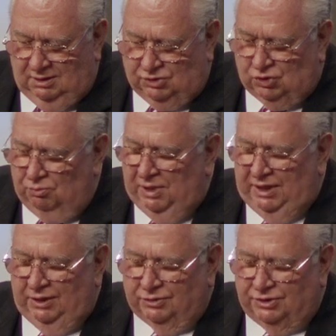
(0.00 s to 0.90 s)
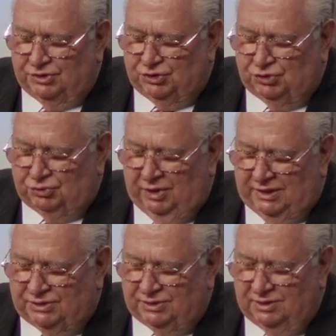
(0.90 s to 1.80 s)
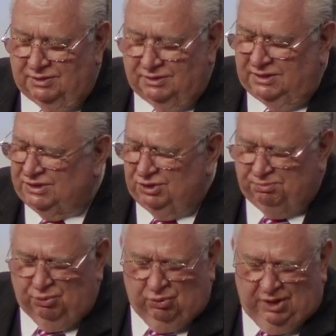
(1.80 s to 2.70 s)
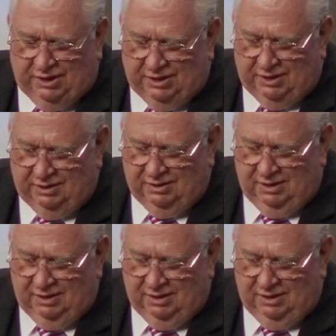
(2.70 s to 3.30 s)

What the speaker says: So many are distressed, disappointed.